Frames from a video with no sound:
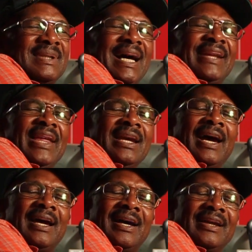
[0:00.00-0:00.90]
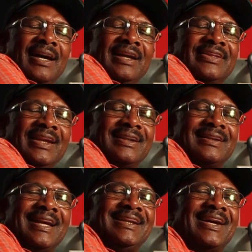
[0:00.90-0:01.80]
I think I think
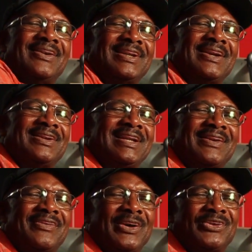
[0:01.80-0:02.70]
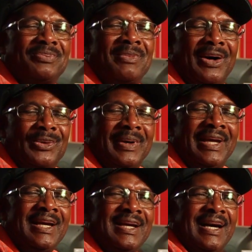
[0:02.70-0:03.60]
in a very small way.
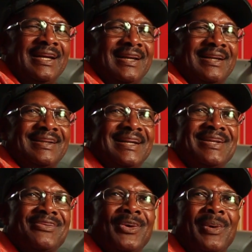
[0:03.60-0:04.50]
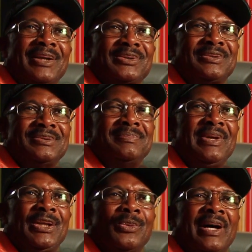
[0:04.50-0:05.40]
I never want to
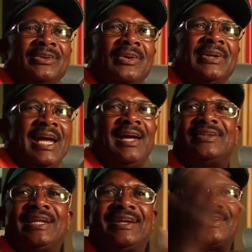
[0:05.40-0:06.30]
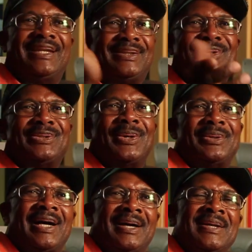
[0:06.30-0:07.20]
be the one. Oh yes.
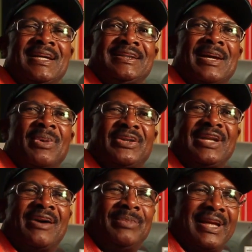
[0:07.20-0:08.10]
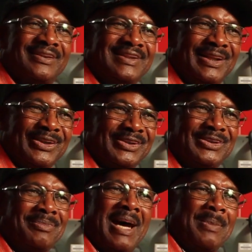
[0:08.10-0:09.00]
They must have because they listen
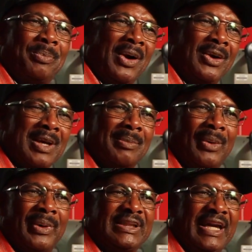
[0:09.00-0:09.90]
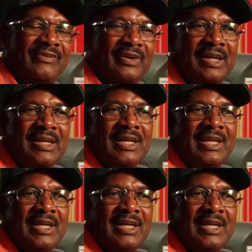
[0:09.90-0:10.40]
to my program or whatever.